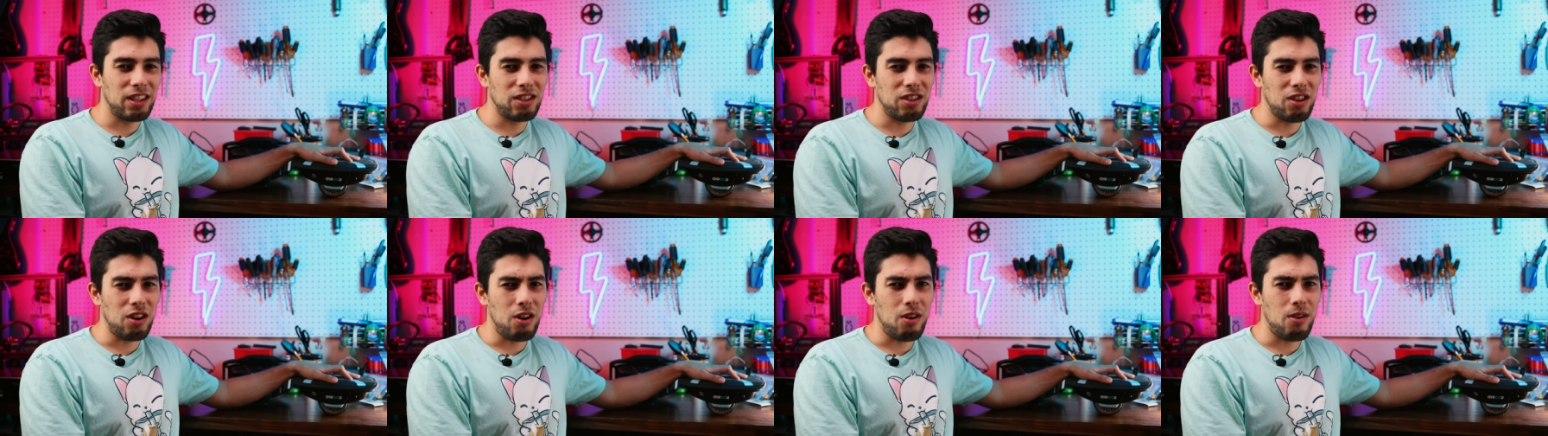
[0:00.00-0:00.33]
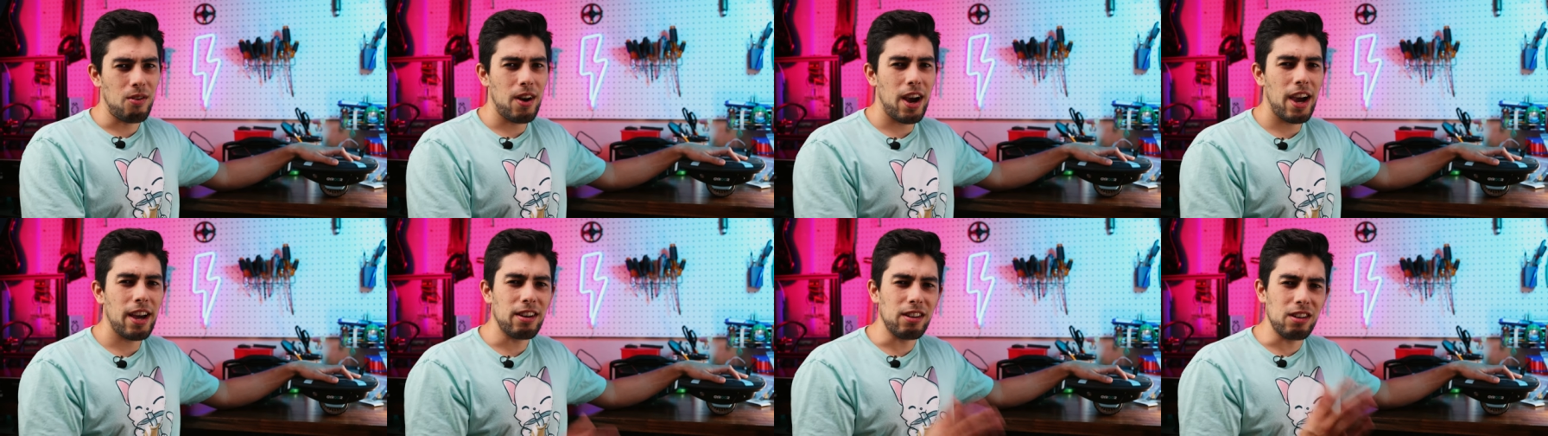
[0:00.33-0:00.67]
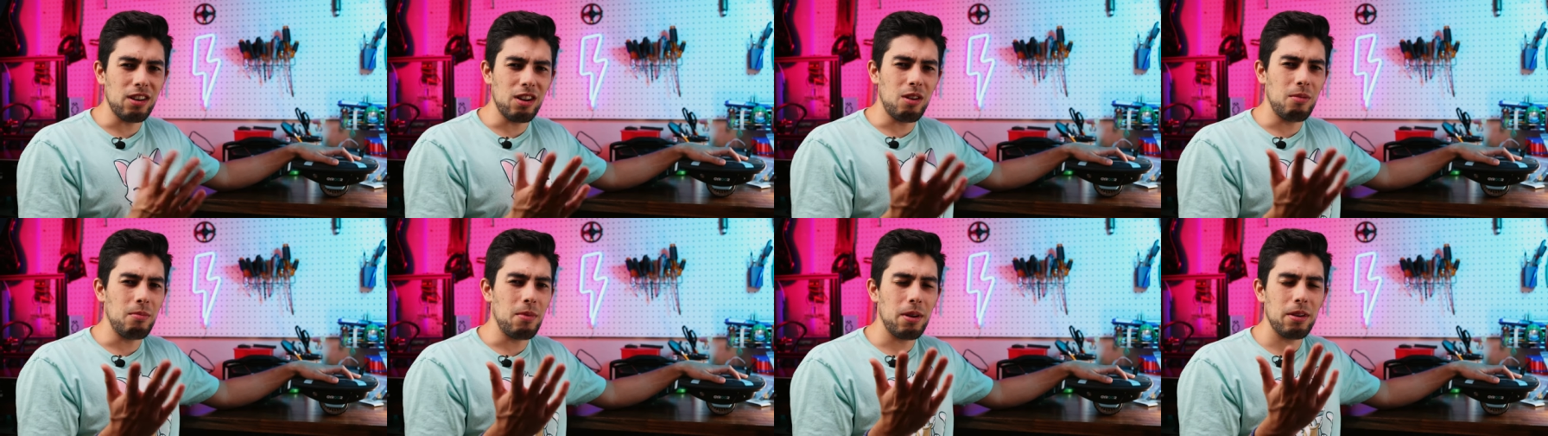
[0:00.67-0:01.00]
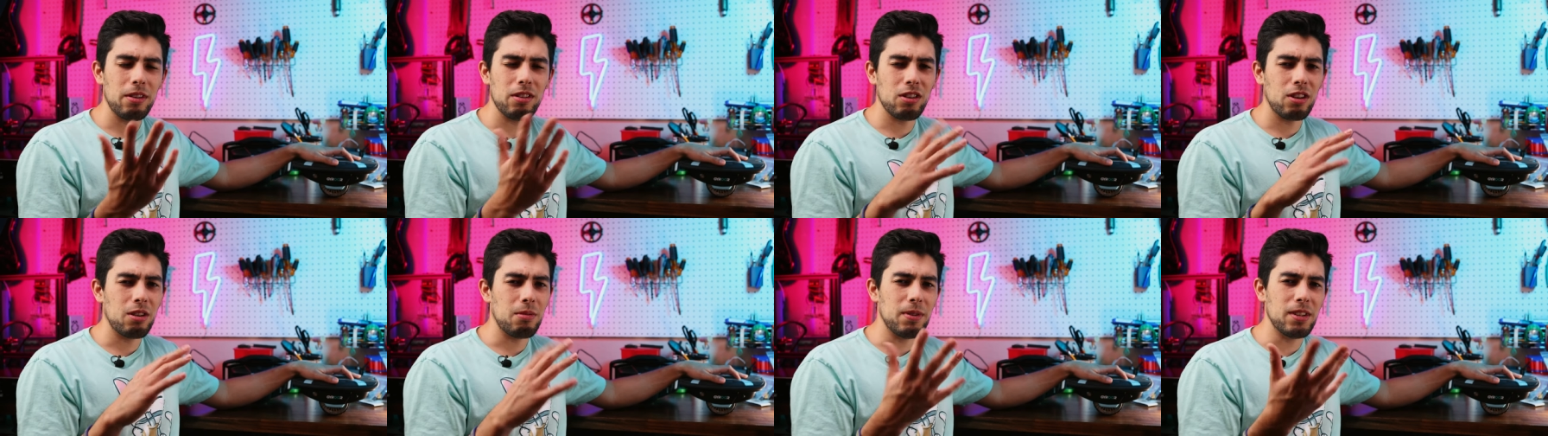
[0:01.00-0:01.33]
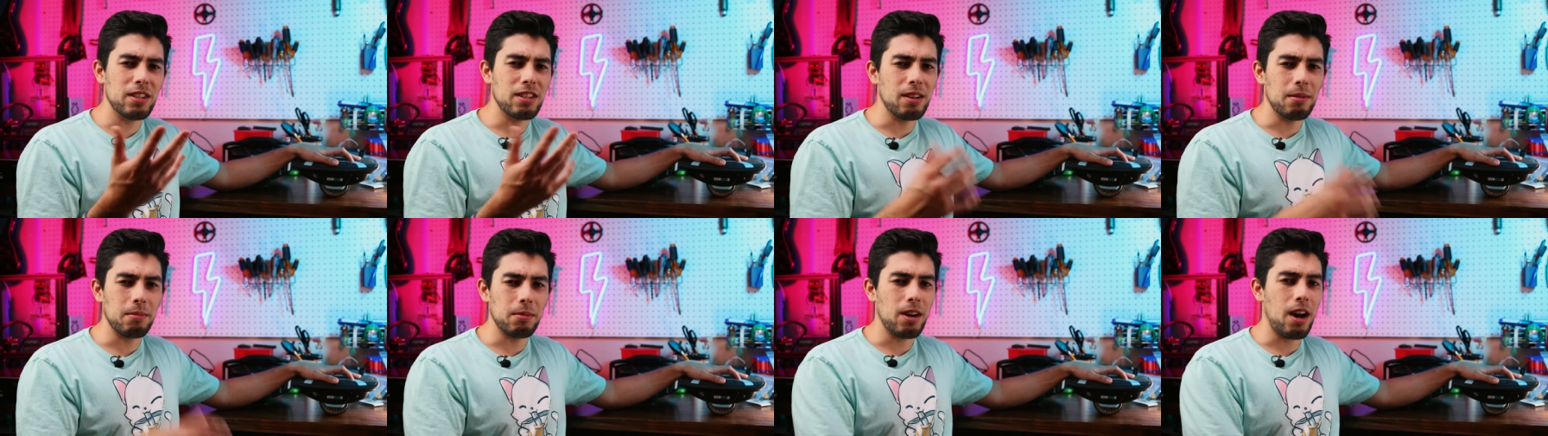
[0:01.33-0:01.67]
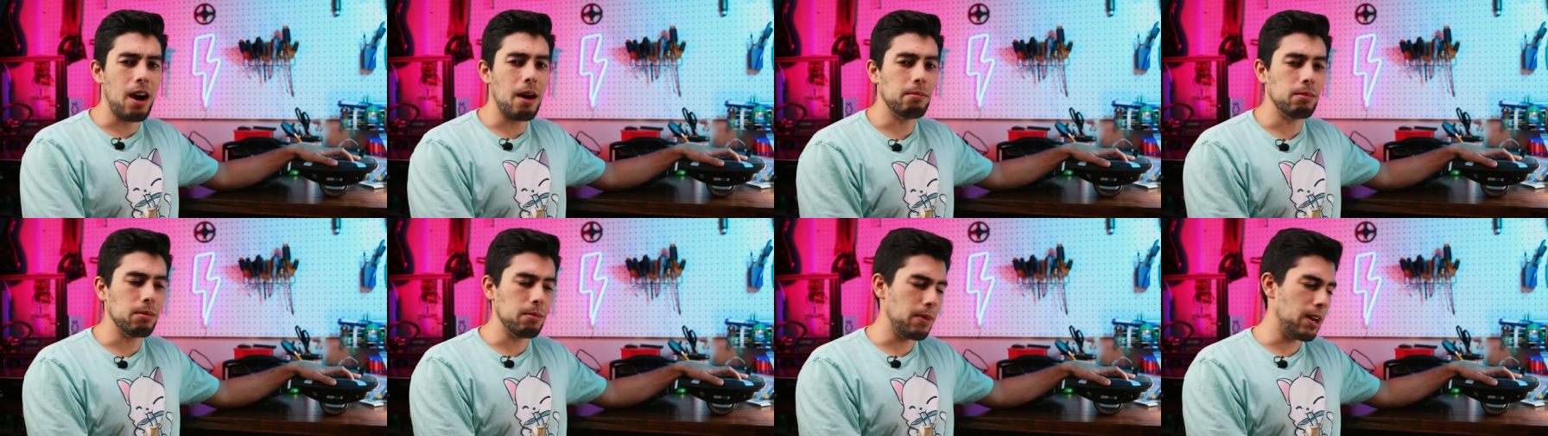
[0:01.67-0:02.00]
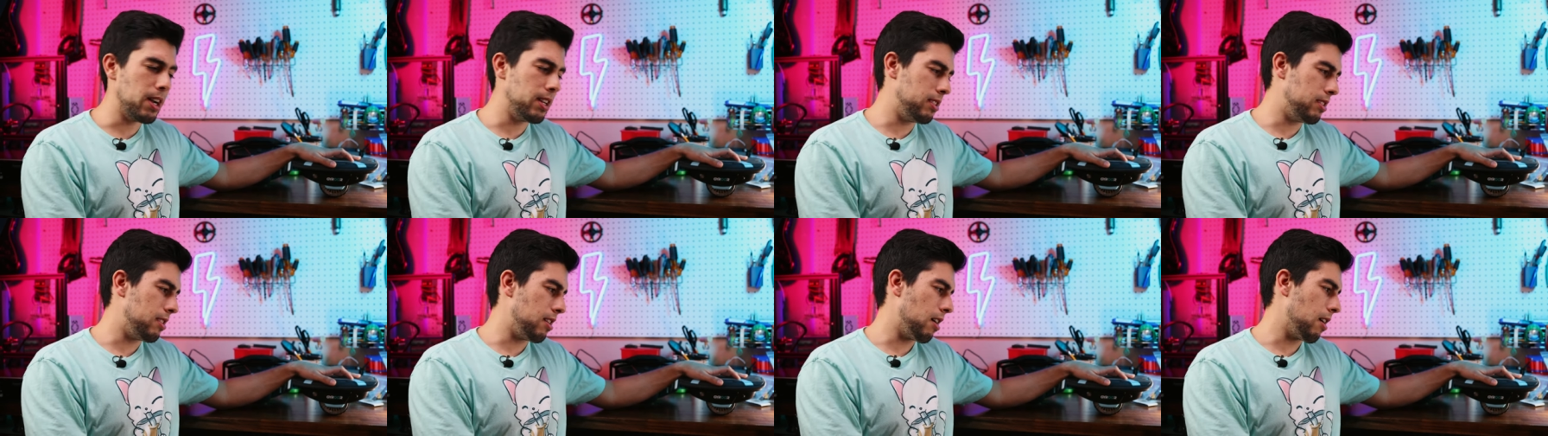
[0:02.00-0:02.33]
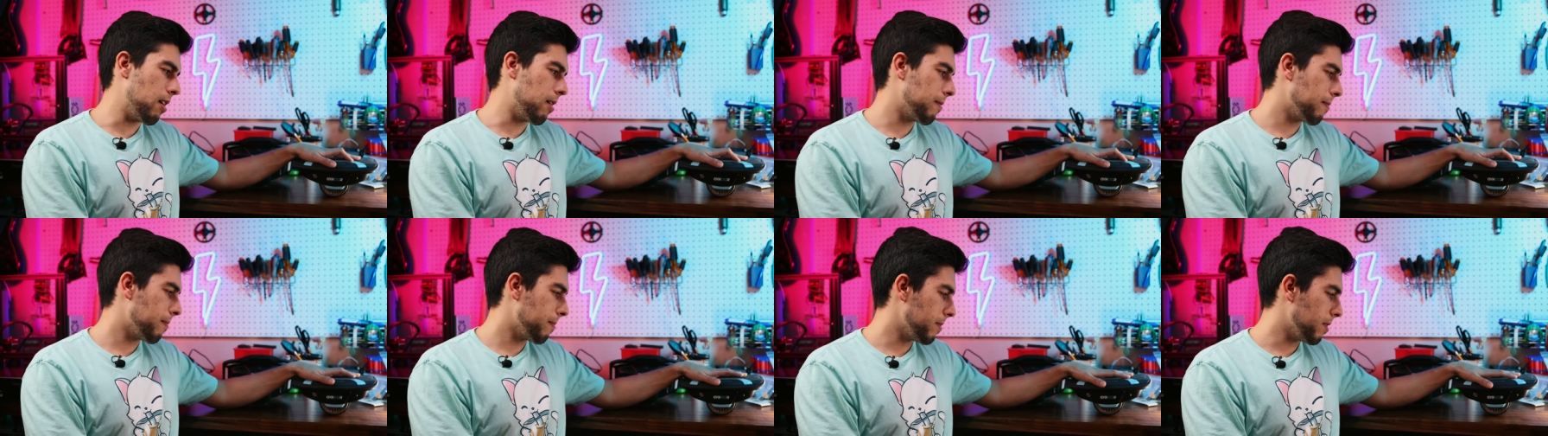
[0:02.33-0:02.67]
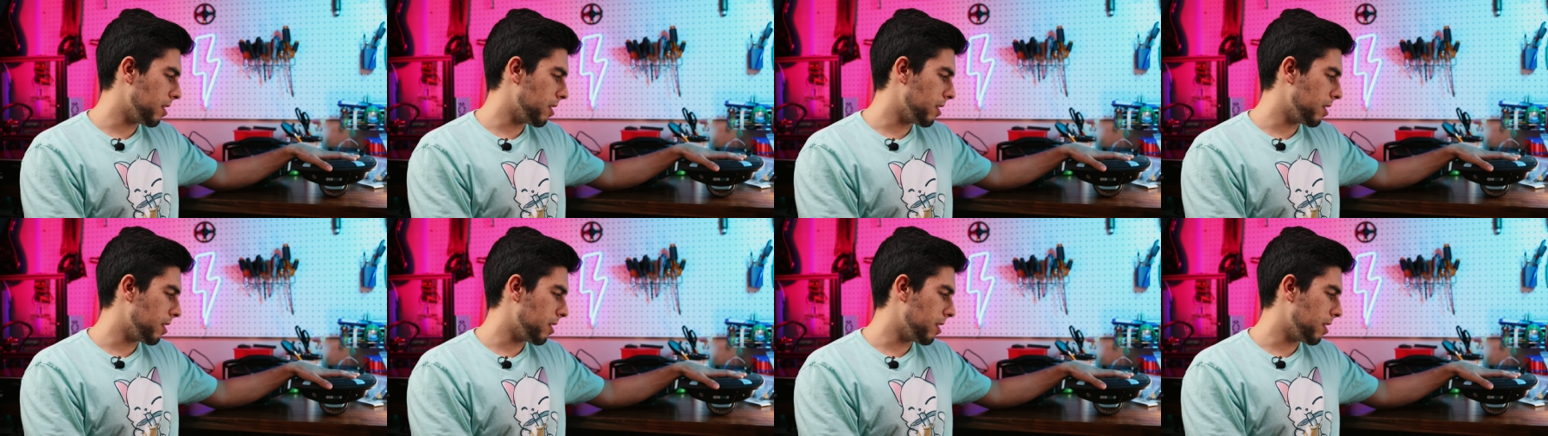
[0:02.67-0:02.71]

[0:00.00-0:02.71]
So I don't know, maybe there could be some compromise there.